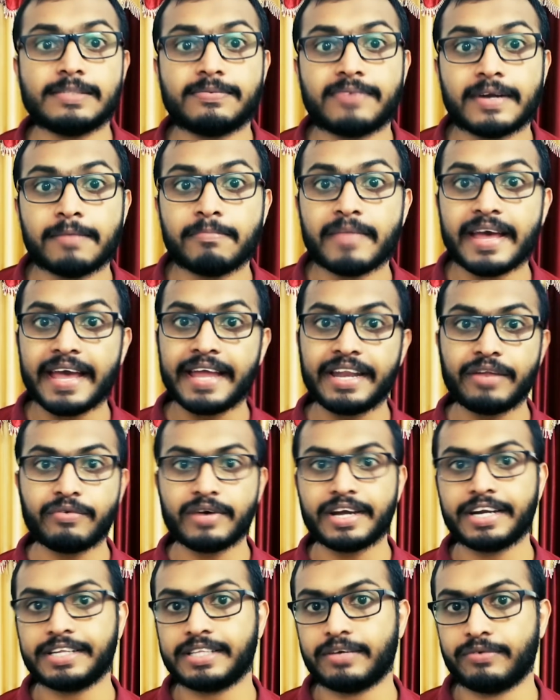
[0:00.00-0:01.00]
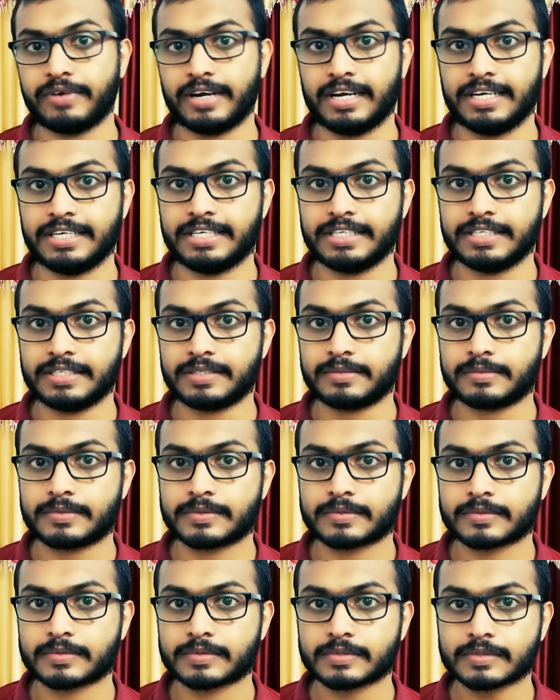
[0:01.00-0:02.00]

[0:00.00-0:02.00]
device from anywhere in the world.